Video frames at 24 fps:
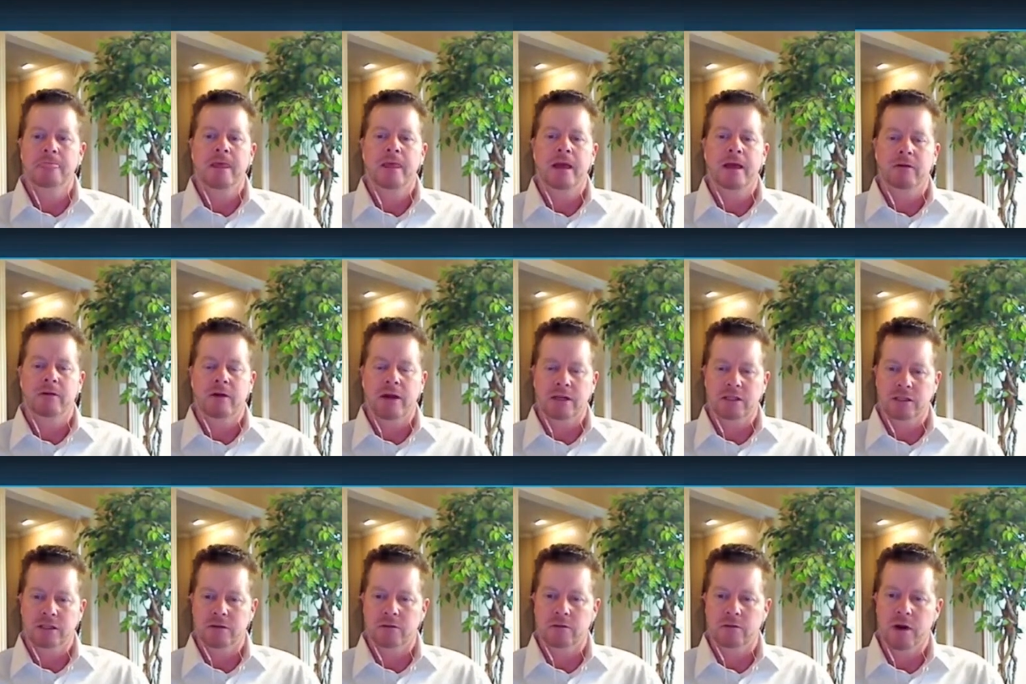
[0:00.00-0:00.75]
and
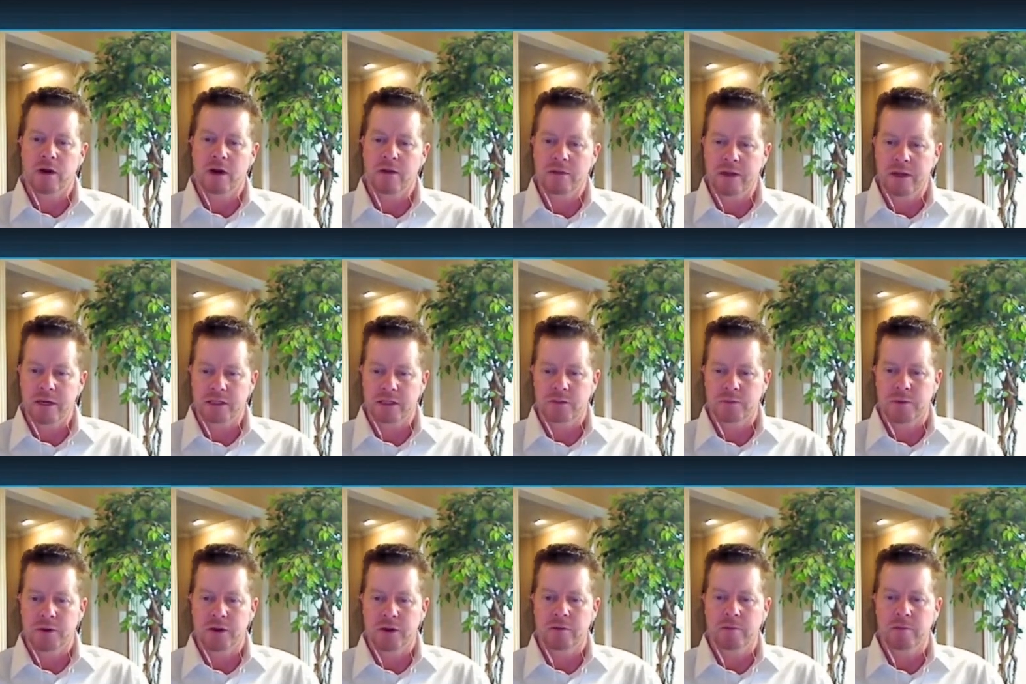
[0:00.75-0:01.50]
actually run the
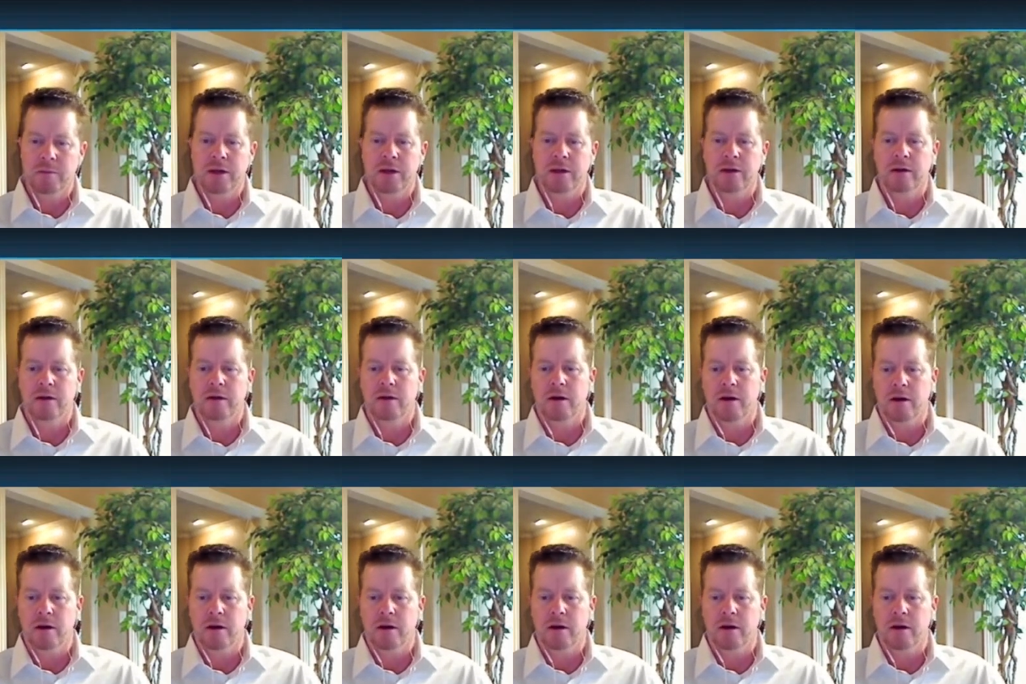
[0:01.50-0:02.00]
experiment